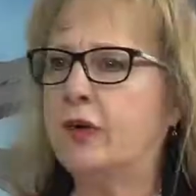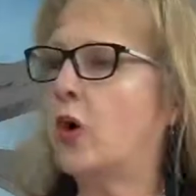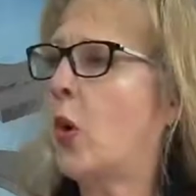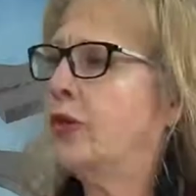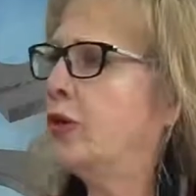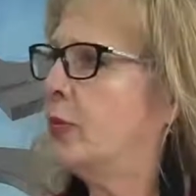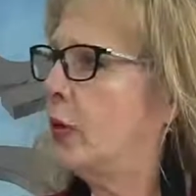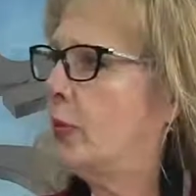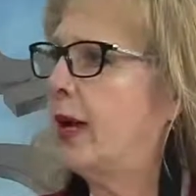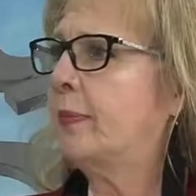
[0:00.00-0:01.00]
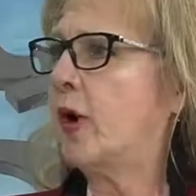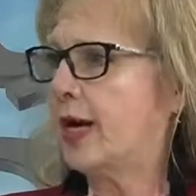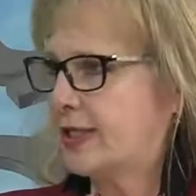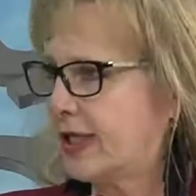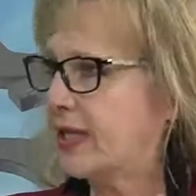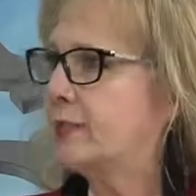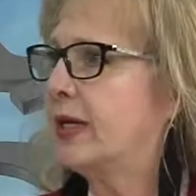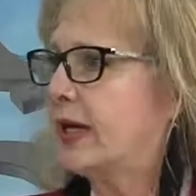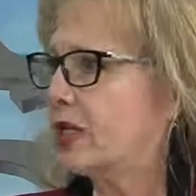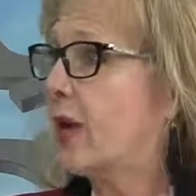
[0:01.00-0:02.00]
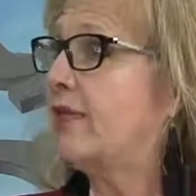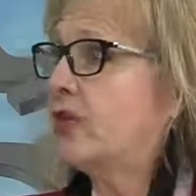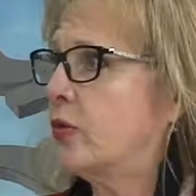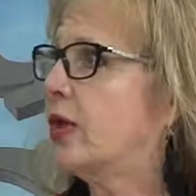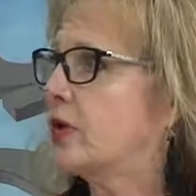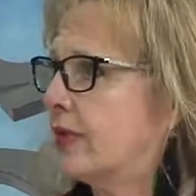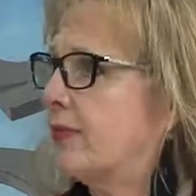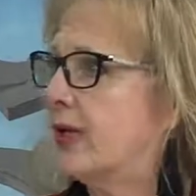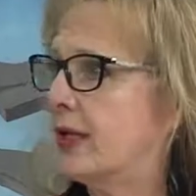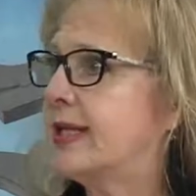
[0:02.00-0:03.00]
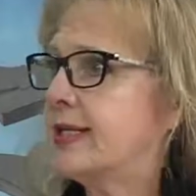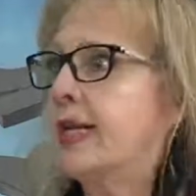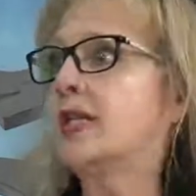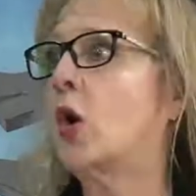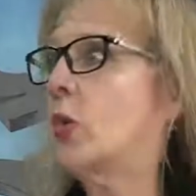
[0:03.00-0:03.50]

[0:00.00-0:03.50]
you're going through the probate process because you have a trigger, something that says, "Oh,